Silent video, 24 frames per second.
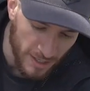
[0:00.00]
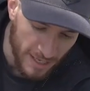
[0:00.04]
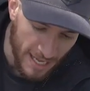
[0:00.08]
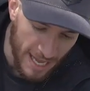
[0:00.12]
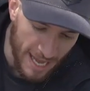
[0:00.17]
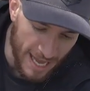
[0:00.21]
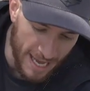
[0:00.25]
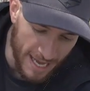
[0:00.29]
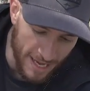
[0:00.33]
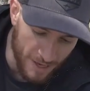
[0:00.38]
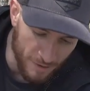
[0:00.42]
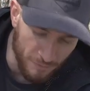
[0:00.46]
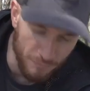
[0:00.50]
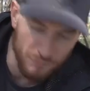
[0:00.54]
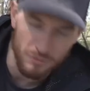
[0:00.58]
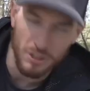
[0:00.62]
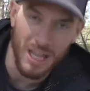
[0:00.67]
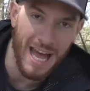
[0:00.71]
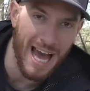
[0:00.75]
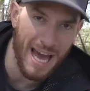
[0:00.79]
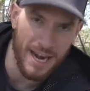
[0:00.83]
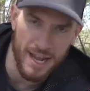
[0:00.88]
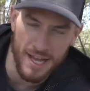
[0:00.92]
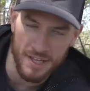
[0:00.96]
a
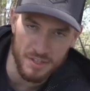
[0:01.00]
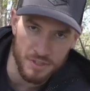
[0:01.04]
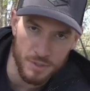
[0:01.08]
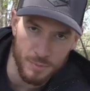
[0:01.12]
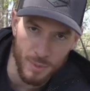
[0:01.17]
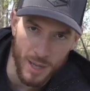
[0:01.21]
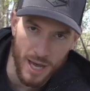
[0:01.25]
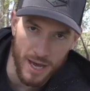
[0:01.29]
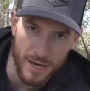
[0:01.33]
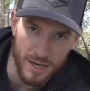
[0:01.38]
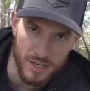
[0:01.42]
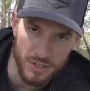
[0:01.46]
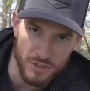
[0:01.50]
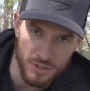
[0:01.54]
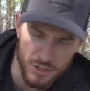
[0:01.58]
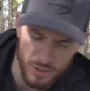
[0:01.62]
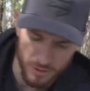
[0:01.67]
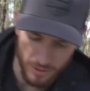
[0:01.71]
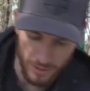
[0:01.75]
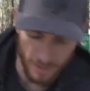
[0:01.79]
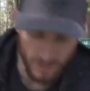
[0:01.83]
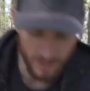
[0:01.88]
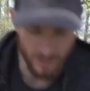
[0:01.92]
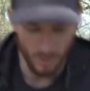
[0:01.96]
flathead spot
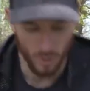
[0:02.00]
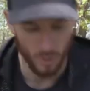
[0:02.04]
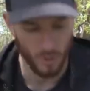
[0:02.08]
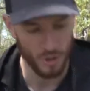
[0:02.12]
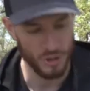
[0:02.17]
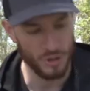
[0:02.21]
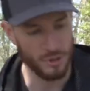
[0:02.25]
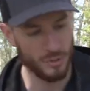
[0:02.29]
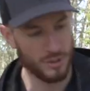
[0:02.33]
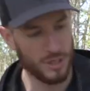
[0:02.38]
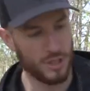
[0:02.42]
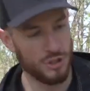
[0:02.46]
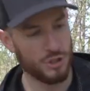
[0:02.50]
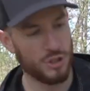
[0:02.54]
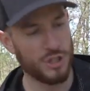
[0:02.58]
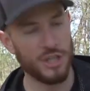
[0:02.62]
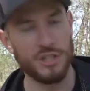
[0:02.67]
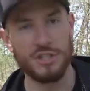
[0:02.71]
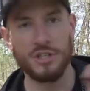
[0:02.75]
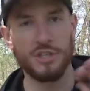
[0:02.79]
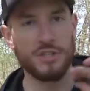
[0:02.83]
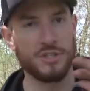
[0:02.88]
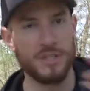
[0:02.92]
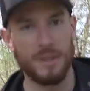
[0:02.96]
into it, or you can
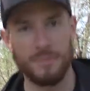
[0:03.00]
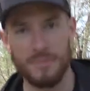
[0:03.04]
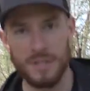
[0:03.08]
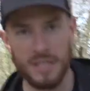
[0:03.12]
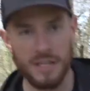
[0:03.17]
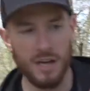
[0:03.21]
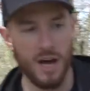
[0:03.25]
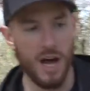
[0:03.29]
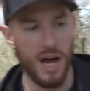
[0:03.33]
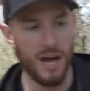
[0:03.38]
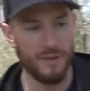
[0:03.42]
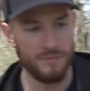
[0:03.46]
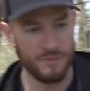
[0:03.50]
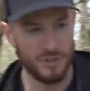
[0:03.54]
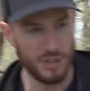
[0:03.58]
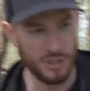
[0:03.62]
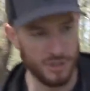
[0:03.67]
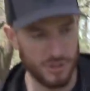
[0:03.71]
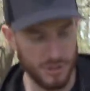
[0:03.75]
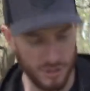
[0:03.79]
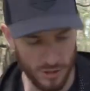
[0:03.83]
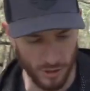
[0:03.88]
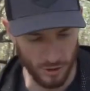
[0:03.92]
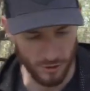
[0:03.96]
chisel something off.
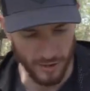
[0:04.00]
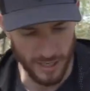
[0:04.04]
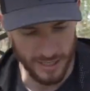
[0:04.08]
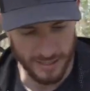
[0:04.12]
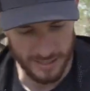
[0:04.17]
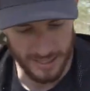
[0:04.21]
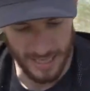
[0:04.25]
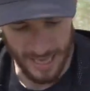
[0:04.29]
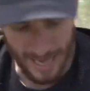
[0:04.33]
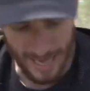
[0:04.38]
Chisels are great to